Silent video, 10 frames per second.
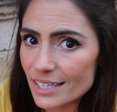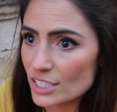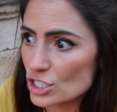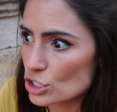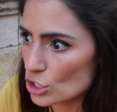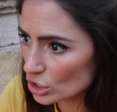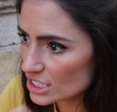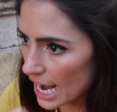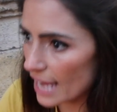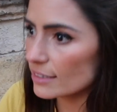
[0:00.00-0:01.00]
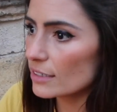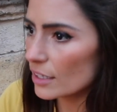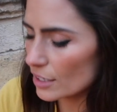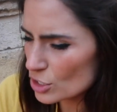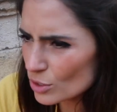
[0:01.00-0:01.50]
like Zoltan,
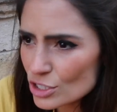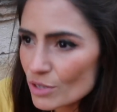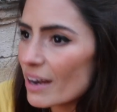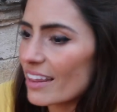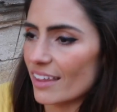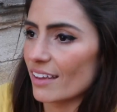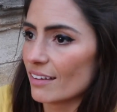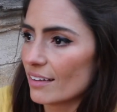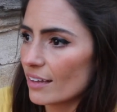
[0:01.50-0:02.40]
then you can do anything.